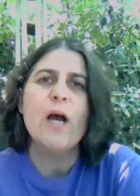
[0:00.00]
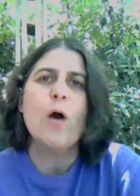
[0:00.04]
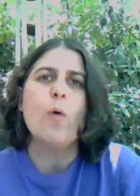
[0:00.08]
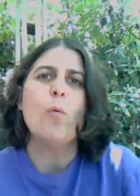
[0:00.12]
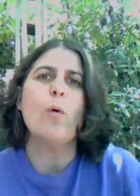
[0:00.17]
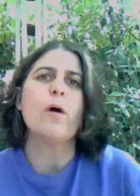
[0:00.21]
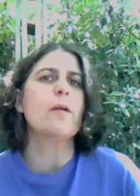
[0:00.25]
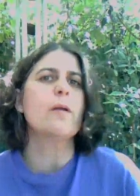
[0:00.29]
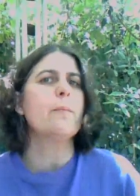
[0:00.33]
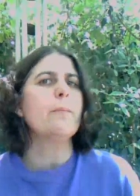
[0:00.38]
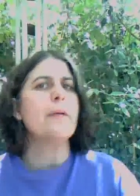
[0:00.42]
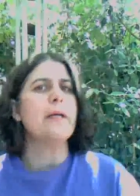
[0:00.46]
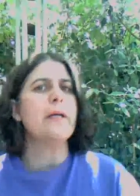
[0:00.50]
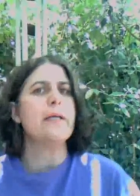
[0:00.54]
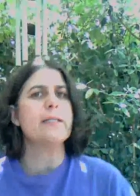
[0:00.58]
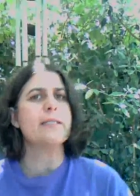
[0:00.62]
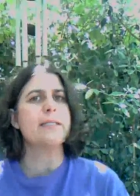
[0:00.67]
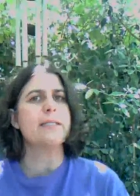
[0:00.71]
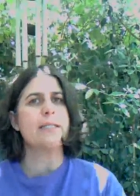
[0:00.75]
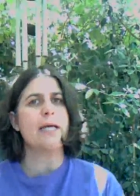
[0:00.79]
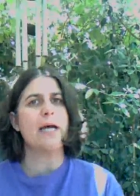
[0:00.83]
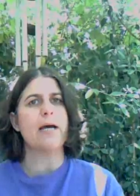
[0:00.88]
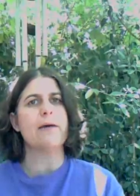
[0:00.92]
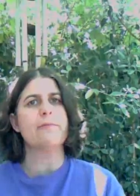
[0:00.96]
what it
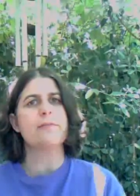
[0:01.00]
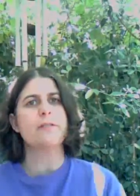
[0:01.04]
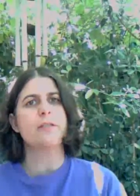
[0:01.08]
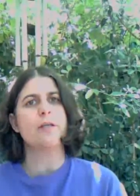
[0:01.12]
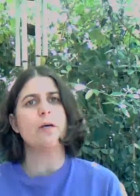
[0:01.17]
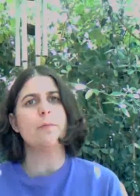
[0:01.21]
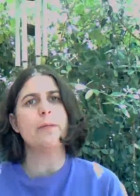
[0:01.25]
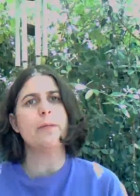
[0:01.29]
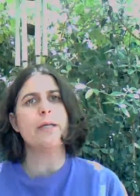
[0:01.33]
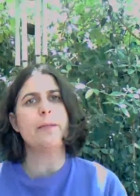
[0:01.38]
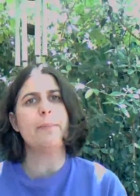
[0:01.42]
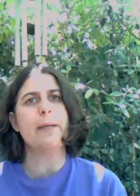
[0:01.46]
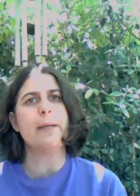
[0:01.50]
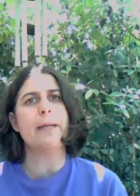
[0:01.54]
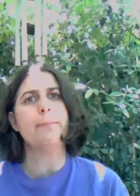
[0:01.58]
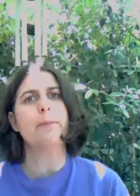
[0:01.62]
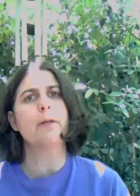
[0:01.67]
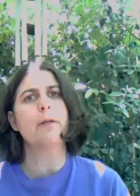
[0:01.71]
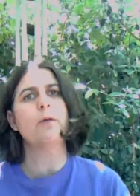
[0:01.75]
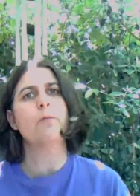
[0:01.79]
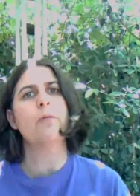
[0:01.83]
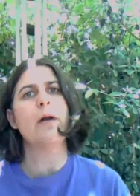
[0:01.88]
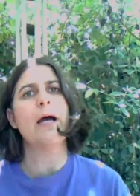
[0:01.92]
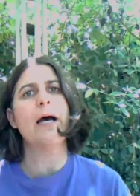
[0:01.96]
means to have so many
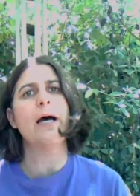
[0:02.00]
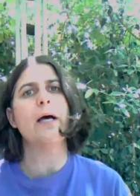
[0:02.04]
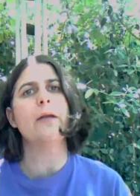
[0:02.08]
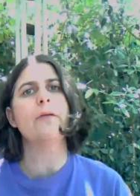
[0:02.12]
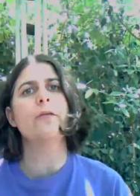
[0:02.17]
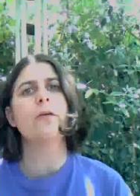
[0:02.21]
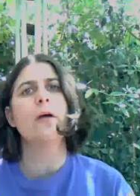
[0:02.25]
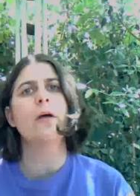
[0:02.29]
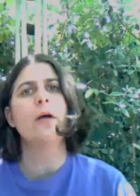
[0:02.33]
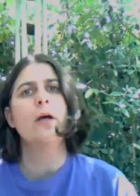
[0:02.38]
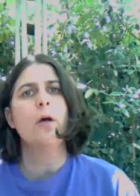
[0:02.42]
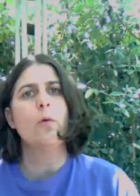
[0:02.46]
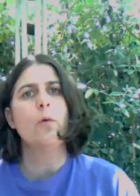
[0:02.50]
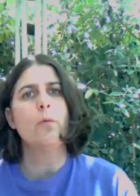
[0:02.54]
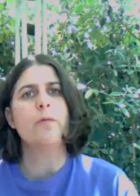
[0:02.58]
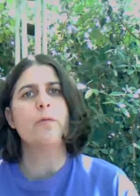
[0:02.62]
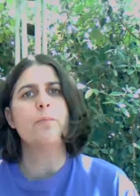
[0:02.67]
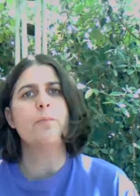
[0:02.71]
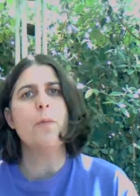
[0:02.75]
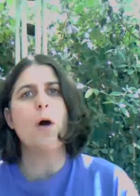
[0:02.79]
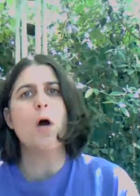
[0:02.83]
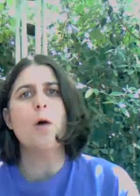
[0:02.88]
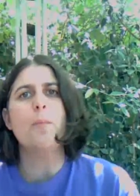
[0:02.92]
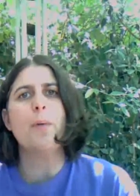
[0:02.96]
people around with
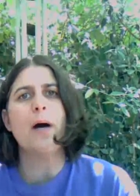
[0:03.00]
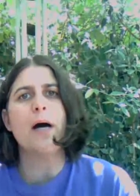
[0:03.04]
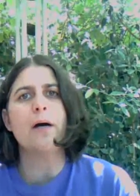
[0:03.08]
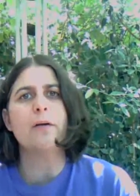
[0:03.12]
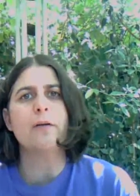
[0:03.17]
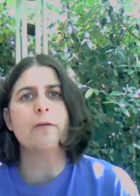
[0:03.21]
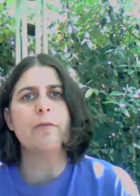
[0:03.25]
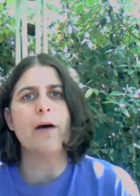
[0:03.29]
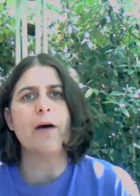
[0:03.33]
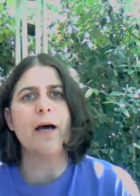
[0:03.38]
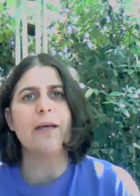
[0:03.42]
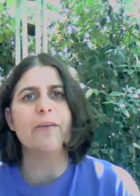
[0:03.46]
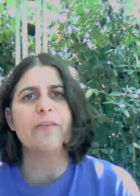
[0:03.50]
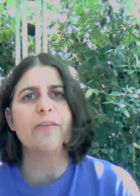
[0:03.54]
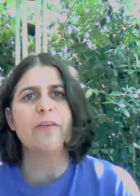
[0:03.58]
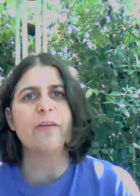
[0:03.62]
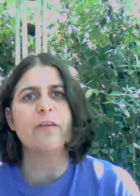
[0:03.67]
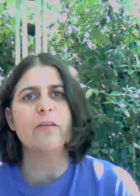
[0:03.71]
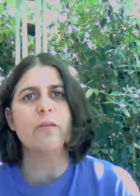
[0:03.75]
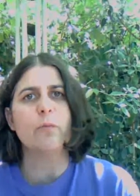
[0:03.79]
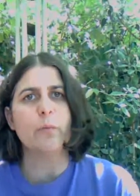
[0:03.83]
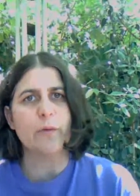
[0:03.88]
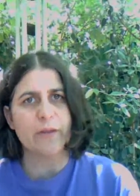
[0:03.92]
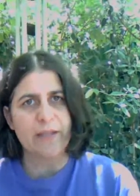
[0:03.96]
mobile
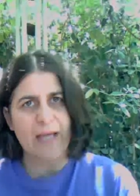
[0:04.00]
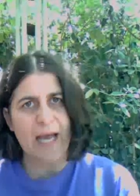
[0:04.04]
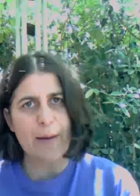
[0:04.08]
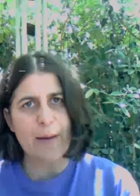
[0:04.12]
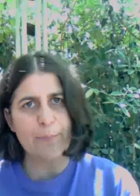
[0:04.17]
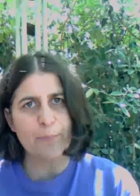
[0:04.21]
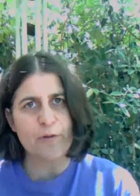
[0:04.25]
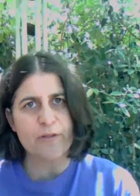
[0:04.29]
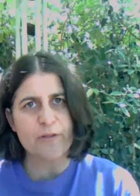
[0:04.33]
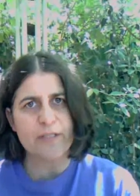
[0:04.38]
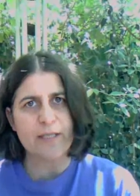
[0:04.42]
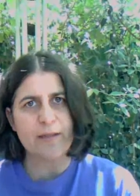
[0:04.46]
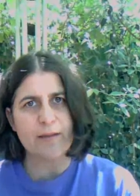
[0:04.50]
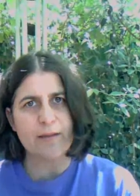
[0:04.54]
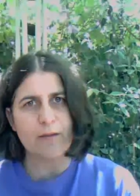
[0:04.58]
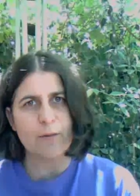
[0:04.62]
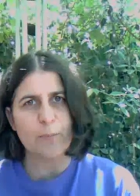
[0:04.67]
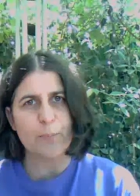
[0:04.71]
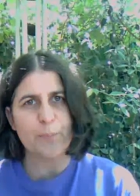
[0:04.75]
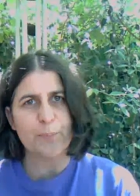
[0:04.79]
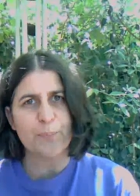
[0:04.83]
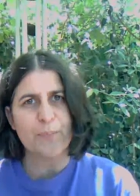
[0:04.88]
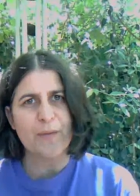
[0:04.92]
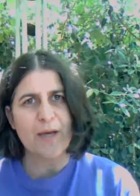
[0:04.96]
devices with cameras in
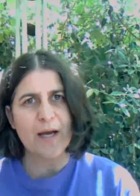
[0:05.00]
them.